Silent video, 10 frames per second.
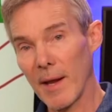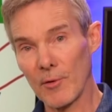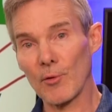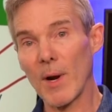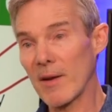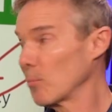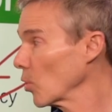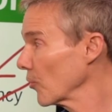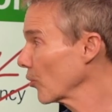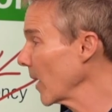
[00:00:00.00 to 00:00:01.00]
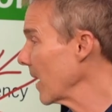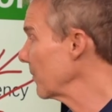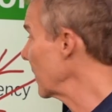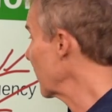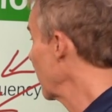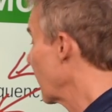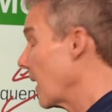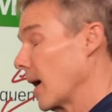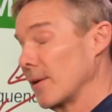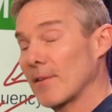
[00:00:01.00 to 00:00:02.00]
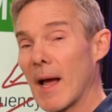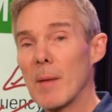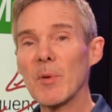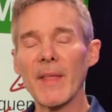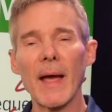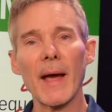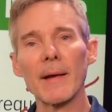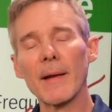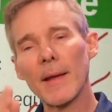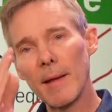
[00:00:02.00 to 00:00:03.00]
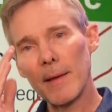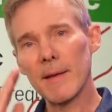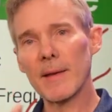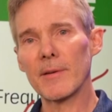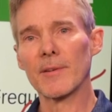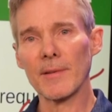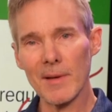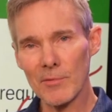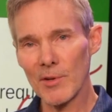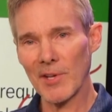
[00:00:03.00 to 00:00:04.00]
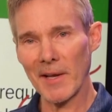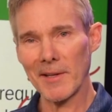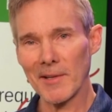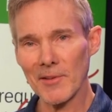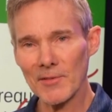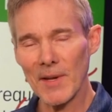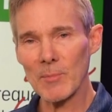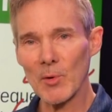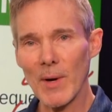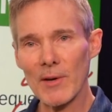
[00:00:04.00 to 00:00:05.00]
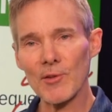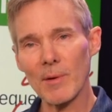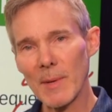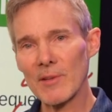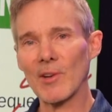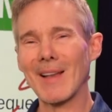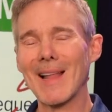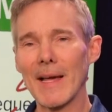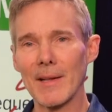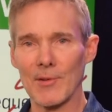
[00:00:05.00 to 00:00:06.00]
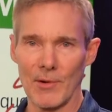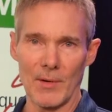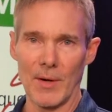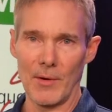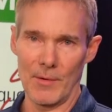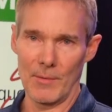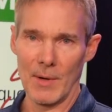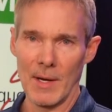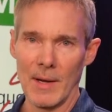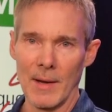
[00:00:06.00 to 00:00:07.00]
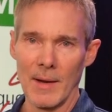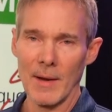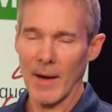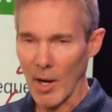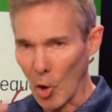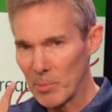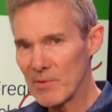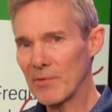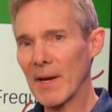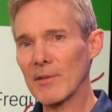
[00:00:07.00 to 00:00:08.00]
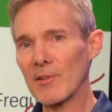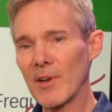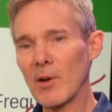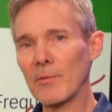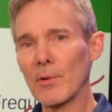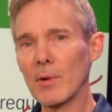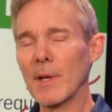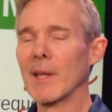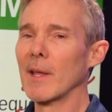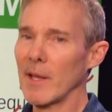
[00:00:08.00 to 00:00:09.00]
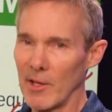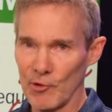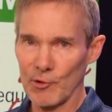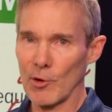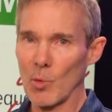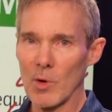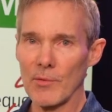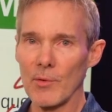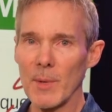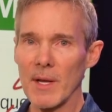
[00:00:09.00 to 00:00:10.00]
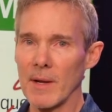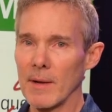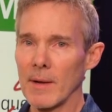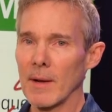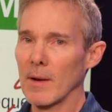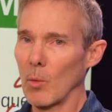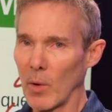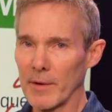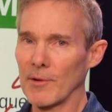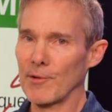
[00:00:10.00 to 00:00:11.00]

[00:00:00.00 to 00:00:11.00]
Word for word: and drive more traffic. On top of that, you get your deliveries heading in the same direction and makes it a lot easier on you. I hope you found this helpful. It sure worked for me. What a